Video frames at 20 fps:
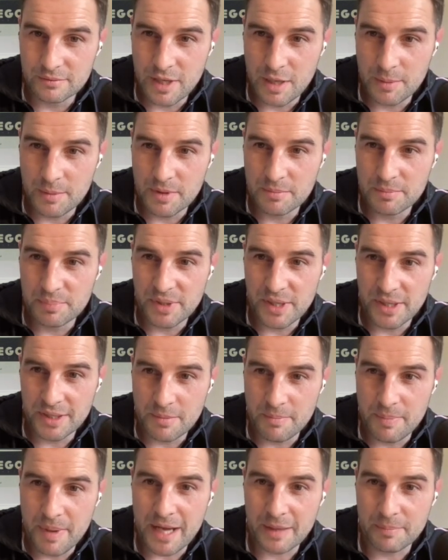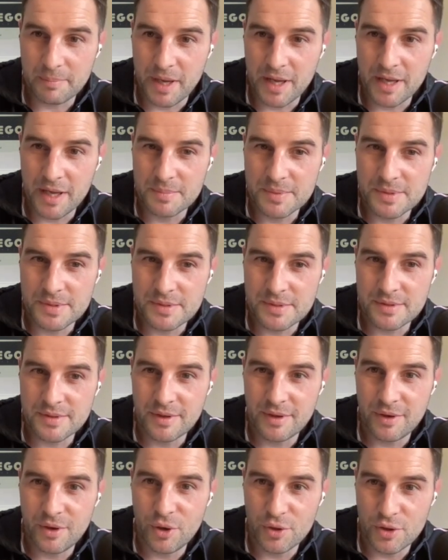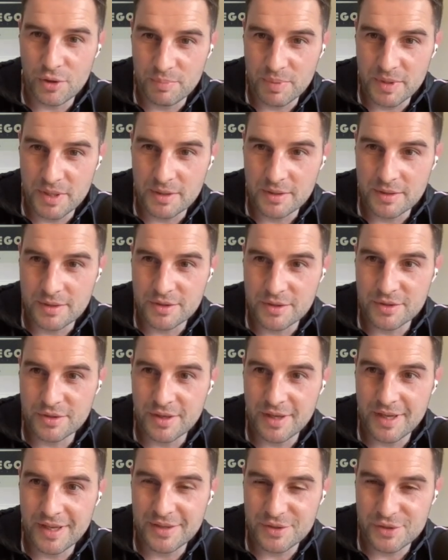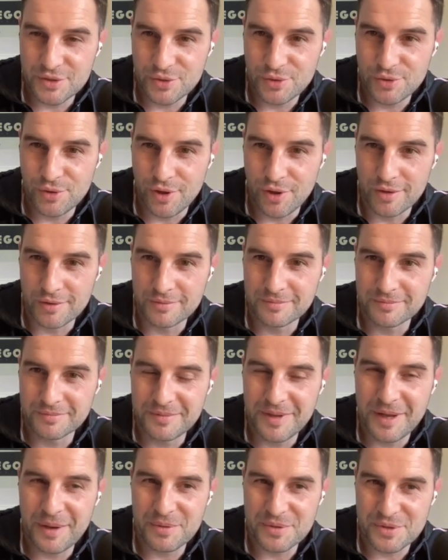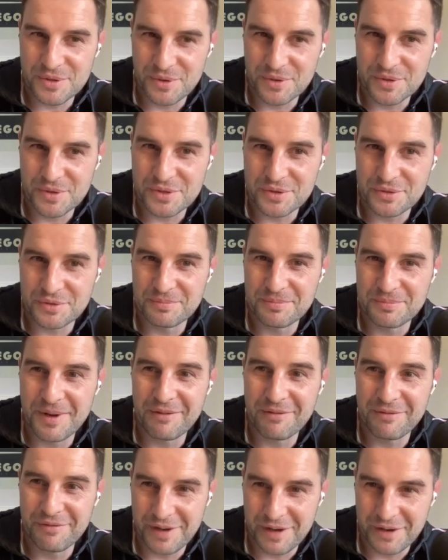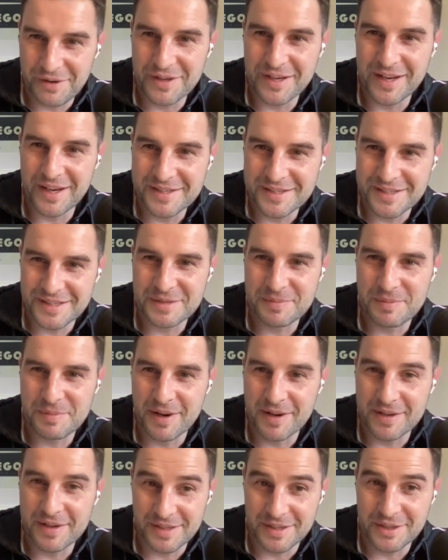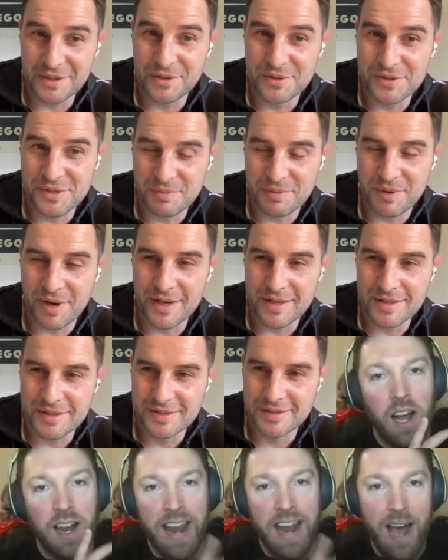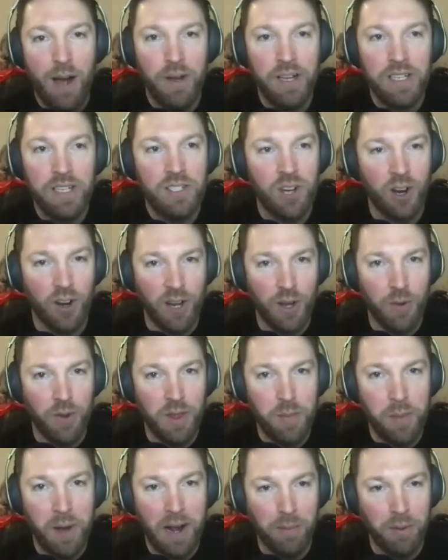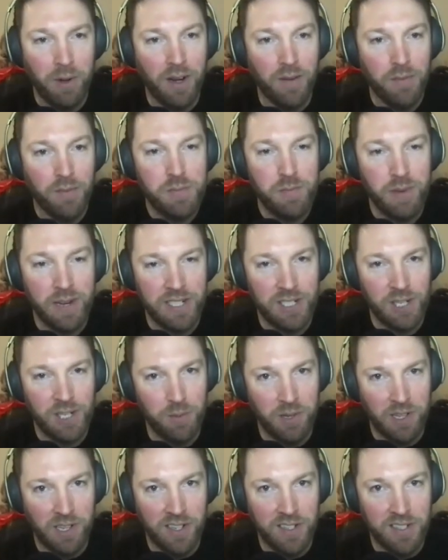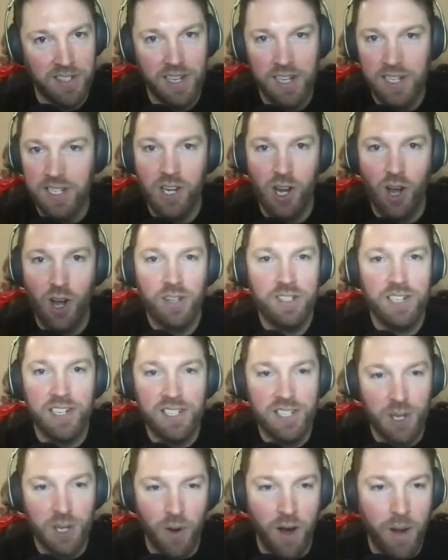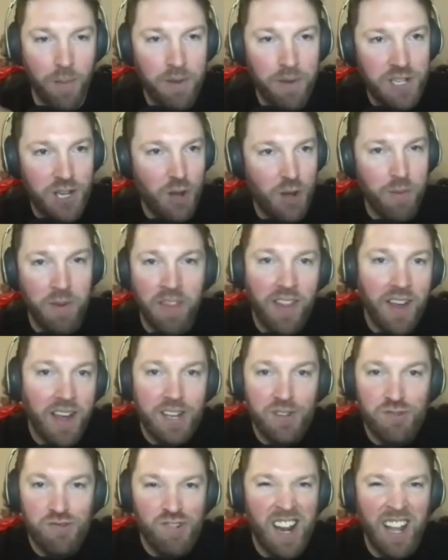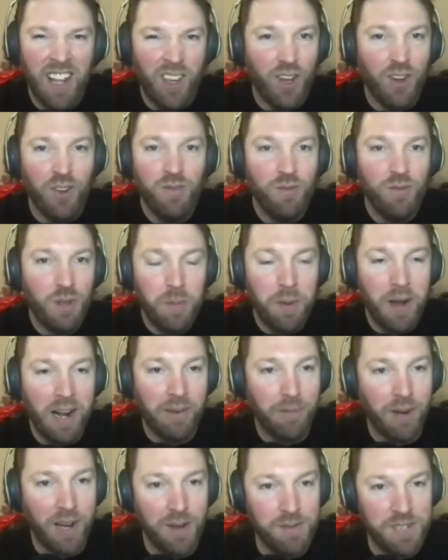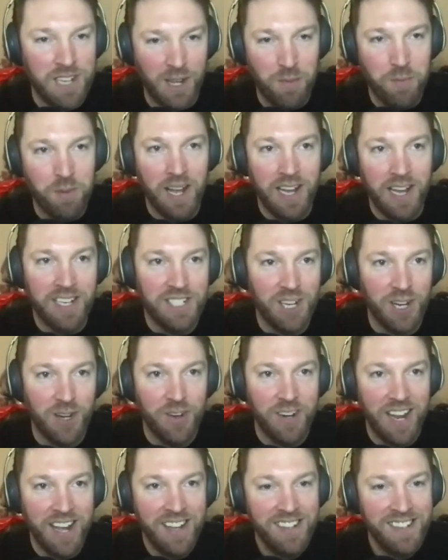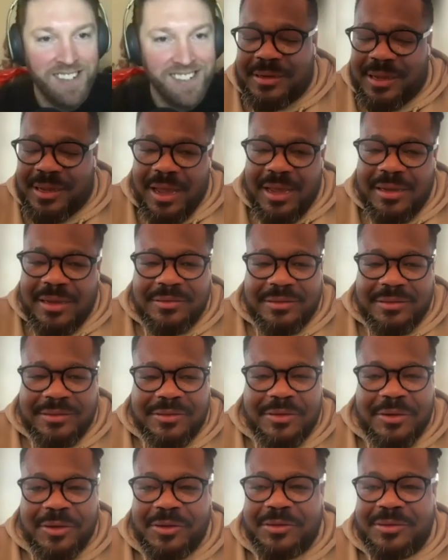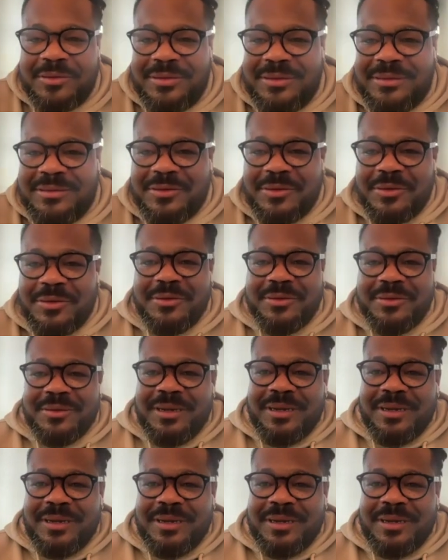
I mean, playing the bagpipes on the beach in Toulon, that was also a very nice experience and a good surprise. And how is Johnny with the bagpipes, Mathieu? Because he's Scottish, so I'm assuming that he's really good with the bagpipes. He can play a tune, yeah? Yes, he's good. He's good.